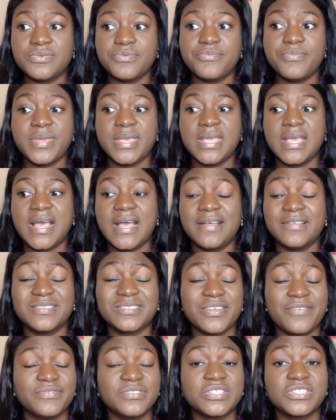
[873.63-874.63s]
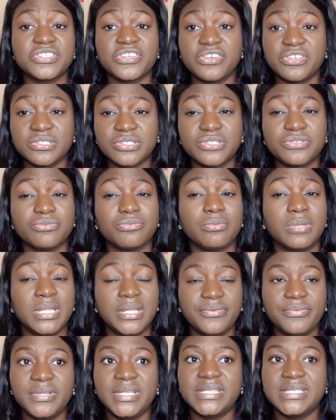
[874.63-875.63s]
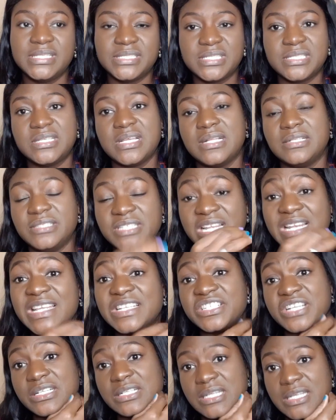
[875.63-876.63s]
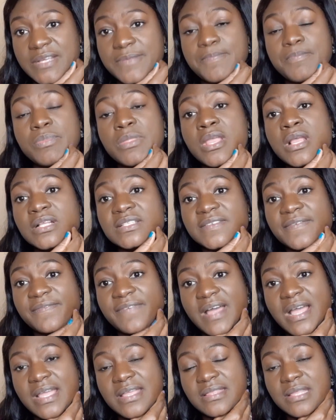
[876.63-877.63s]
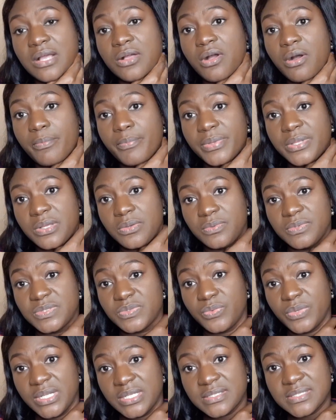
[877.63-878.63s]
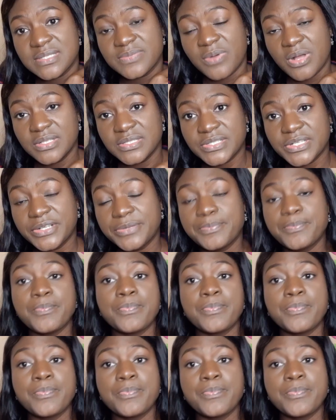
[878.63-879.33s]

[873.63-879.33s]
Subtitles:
You may have to search really diligently to find a company who's willing to sponsor,